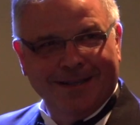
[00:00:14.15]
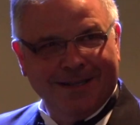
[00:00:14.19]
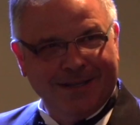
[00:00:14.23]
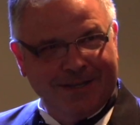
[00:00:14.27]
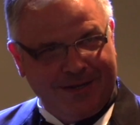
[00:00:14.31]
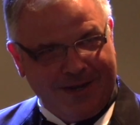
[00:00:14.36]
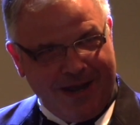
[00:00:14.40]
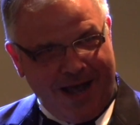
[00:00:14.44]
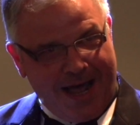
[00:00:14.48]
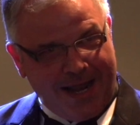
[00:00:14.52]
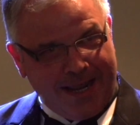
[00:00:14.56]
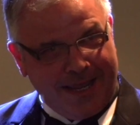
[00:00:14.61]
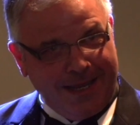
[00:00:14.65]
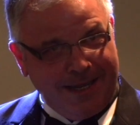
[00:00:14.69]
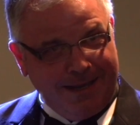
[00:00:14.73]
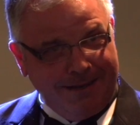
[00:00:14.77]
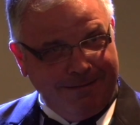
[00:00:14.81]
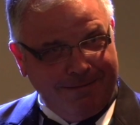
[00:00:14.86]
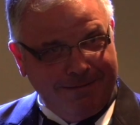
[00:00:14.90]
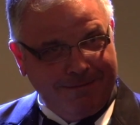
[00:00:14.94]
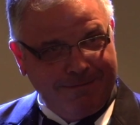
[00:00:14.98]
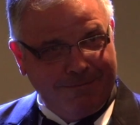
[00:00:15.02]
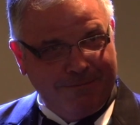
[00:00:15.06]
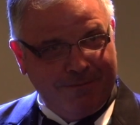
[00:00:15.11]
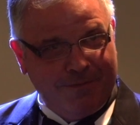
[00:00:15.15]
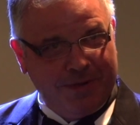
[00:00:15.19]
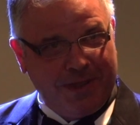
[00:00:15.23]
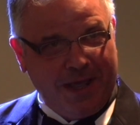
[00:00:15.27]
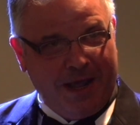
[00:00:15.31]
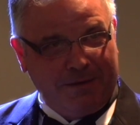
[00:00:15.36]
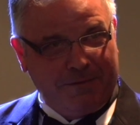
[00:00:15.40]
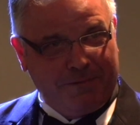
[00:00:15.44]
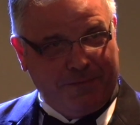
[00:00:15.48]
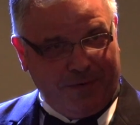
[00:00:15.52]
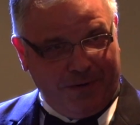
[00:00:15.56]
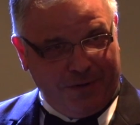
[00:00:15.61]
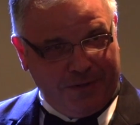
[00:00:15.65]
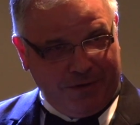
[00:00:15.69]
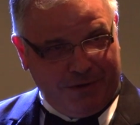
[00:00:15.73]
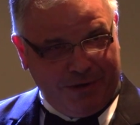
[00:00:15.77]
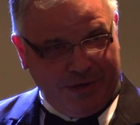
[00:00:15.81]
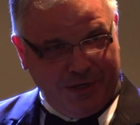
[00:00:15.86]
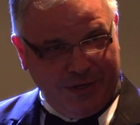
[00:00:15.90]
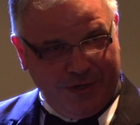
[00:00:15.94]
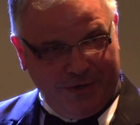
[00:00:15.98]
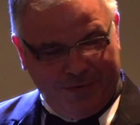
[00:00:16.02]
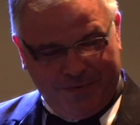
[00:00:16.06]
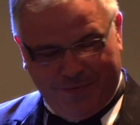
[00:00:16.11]
Scotty, without further
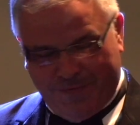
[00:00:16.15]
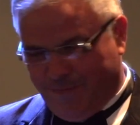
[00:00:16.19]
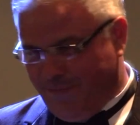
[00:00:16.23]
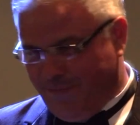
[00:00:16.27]
ado.